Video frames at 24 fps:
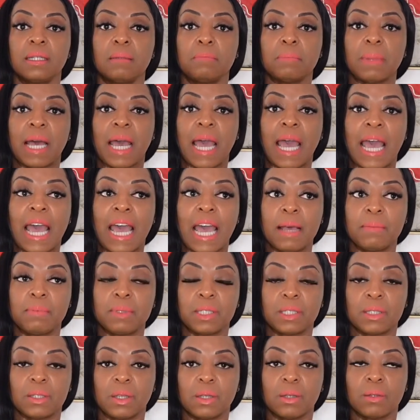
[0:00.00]
My
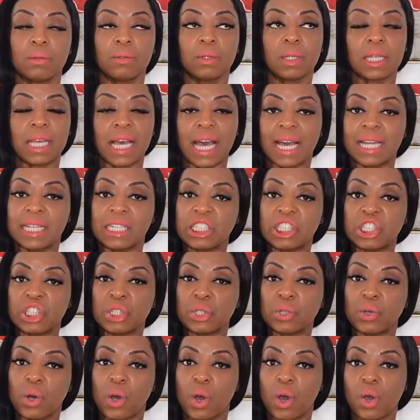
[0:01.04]
abs kind of
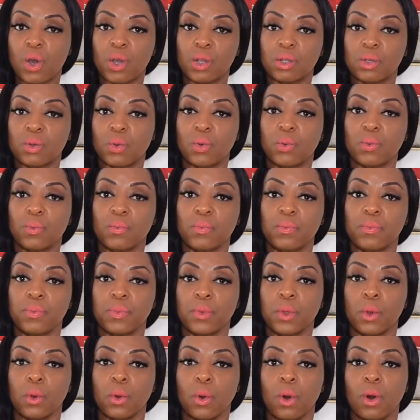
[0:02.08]
still hurt
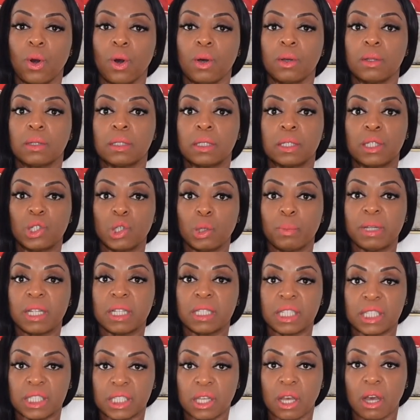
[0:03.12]
or a little bit
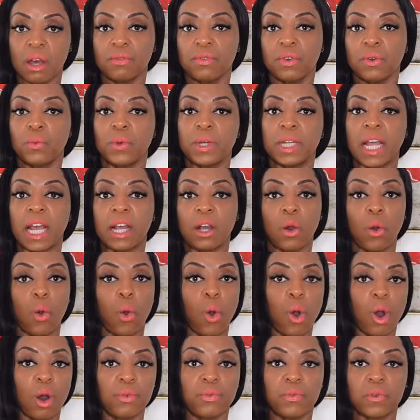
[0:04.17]
of discomfort when I
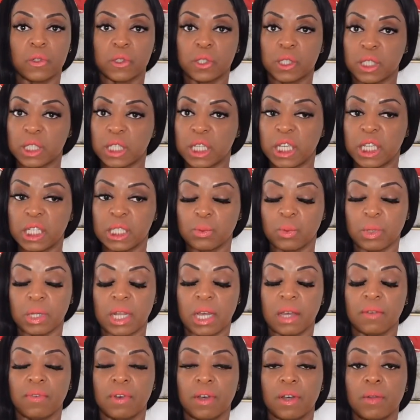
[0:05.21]
cough or sneeze,
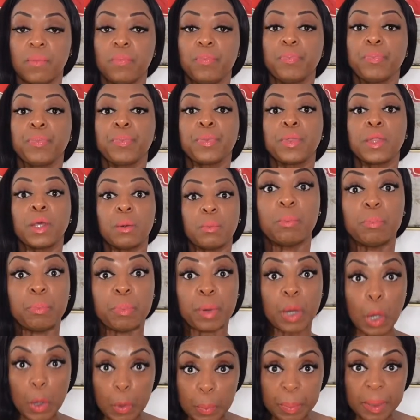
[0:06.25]
whatever. The
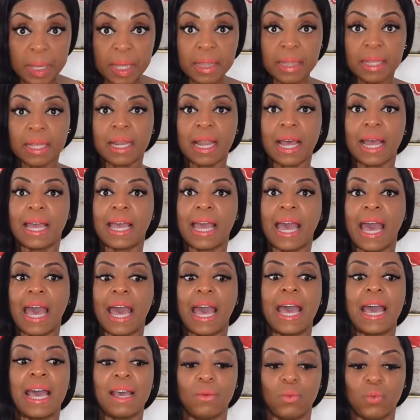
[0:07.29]
burping that I
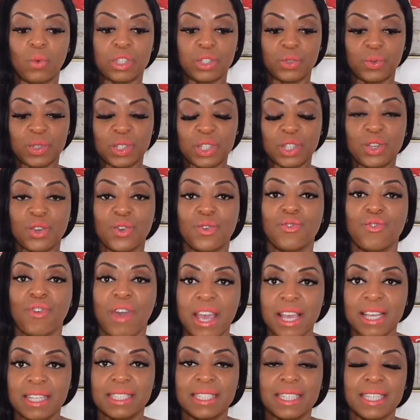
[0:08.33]
had, which was
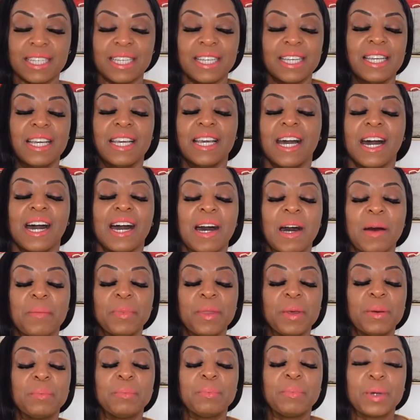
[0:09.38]
crazy,
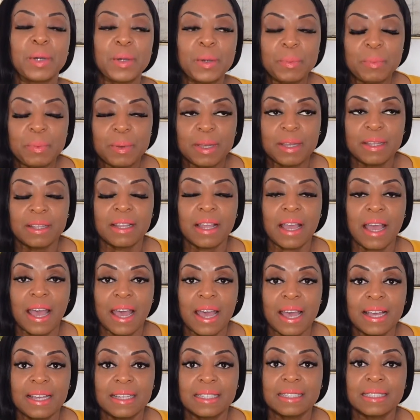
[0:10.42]
the burping
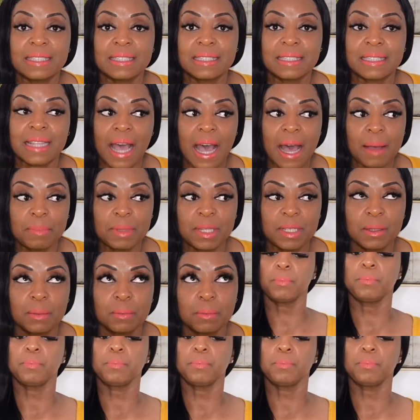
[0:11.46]
has stopped.